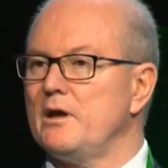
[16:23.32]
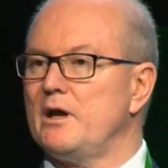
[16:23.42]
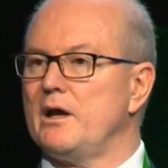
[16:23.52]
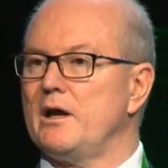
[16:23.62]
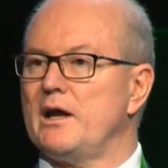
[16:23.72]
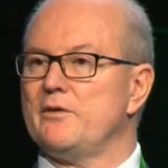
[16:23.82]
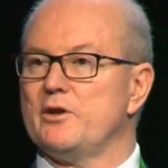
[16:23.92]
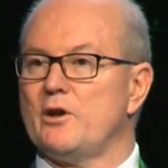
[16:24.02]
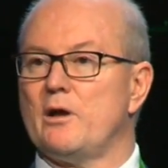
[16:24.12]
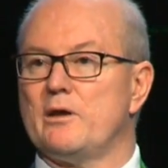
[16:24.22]
and
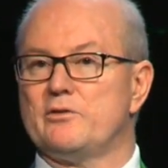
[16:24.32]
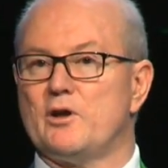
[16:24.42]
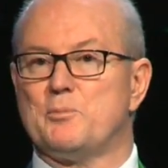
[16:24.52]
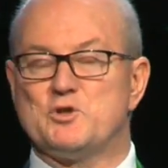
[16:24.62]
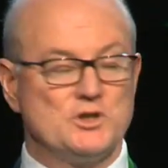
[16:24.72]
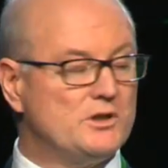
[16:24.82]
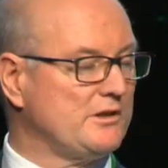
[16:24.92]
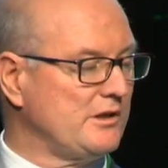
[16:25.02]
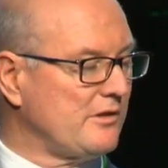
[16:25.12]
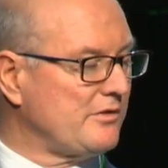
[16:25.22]
the
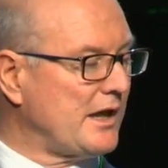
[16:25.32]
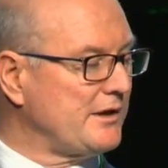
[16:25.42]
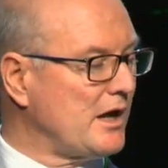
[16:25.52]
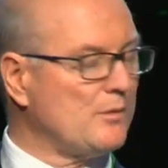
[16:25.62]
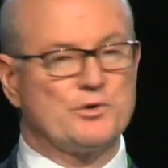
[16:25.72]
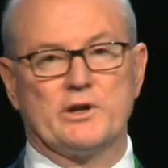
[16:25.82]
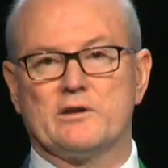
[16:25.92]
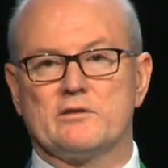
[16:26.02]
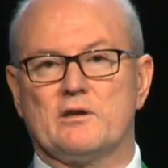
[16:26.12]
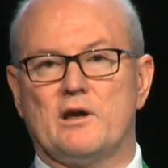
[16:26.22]
opportunity that that now
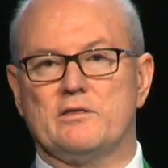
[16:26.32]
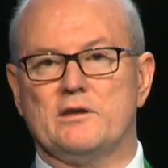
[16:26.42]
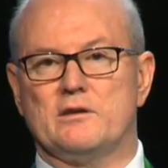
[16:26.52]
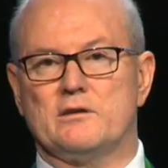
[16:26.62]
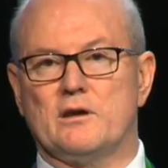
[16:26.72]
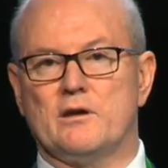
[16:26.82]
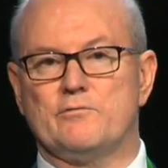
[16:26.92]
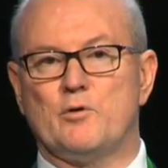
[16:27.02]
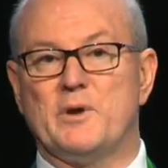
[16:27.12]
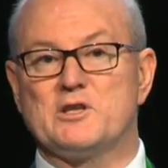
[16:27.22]
brings, I think,
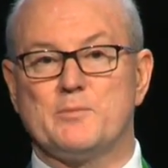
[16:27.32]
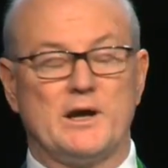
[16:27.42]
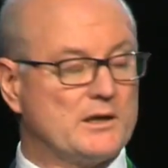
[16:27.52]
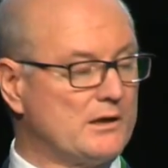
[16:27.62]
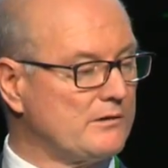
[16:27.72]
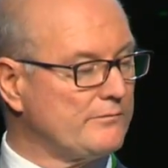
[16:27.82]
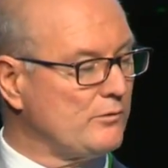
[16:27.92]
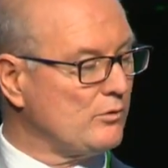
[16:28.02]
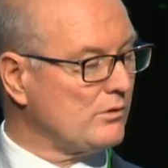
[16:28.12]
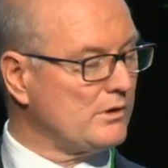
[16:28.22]
for benchmarking and
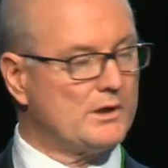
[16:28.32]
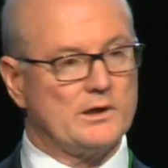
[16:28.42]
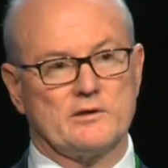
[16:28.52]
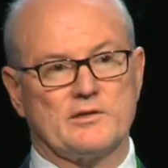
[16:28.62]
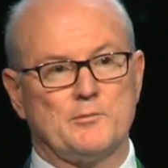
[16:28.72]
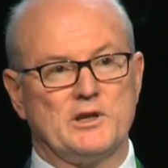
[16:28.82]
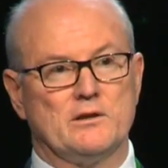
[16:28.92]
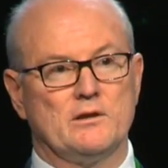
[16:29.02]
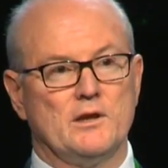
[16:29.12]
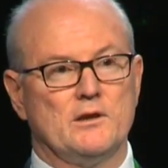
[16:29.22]
for
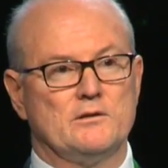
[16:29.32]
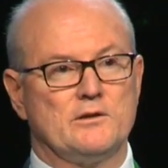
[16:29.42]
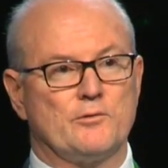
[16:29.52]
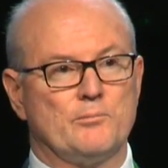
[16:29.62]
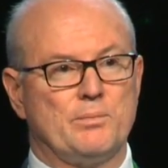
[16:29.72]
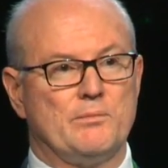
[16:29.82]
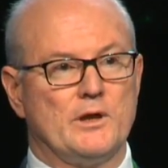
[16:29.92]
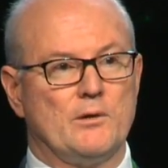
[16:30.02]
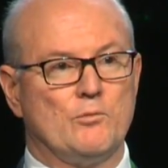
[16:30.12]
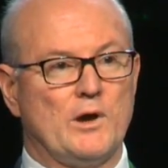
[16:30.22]
examining different
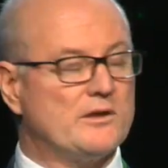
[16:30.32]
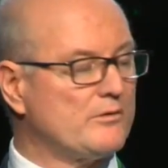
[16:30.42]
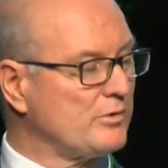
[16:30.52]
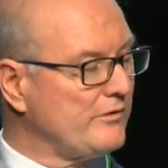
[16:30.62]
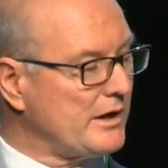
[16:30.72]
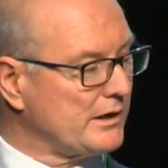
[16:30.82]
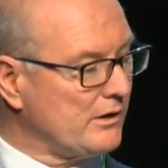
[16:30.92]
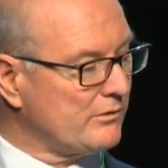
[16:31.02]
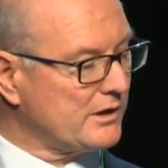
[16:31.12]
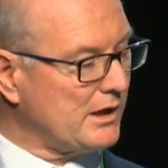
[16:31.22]
ways of providing
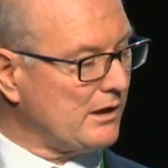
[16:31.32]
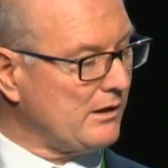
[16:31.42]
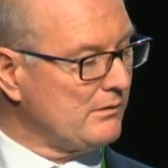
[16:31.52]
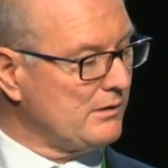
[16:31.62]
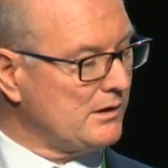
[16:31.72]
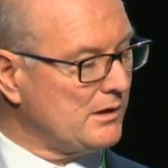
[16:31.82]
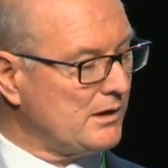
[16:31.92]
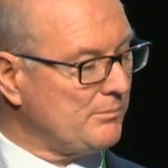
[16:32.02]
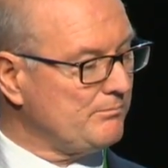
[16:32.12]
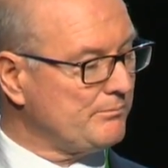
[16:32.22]
healthcare
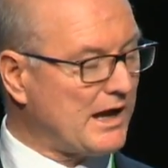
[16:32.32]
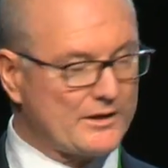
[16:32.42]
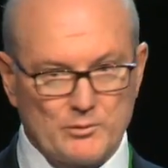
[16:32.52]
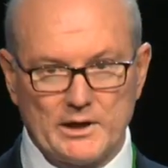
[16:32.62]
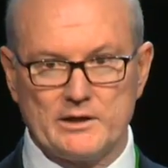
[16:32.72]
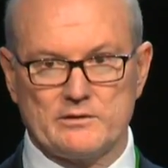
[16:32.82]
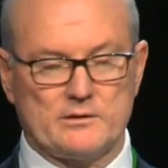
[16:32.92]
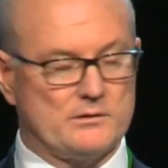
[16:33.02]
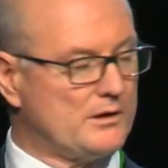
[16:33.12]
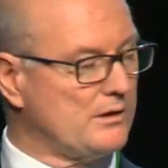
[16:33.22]
pathways
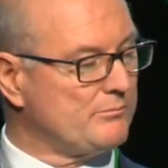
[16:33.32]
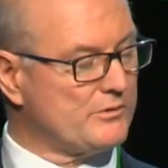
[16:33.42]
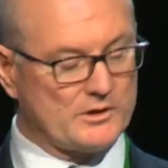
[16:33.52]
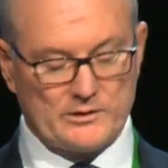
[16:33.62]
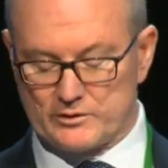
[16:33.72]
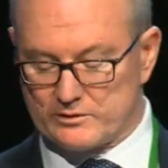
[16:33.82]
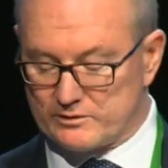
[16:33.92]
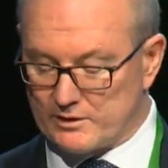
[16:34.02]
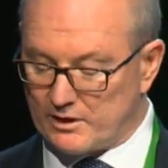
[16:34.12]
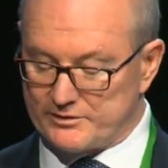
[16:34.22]
and
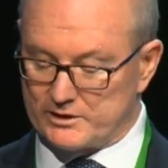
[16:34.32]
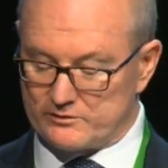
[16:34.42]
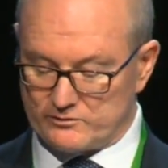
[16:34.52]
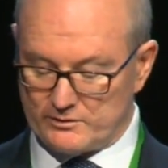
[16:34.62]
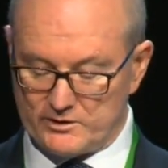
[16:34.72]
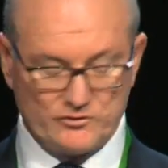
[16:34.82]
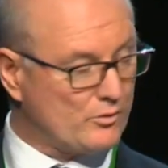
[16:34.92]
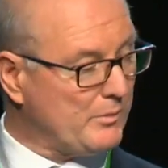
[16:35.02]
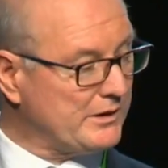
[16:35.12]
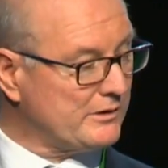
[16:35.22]
services, I think is
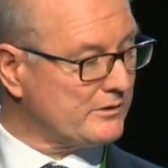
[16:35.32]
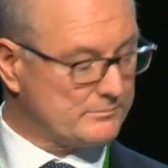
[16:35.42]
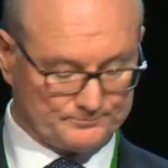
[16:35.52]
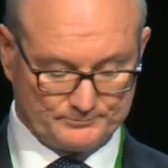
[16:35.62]
tremendous.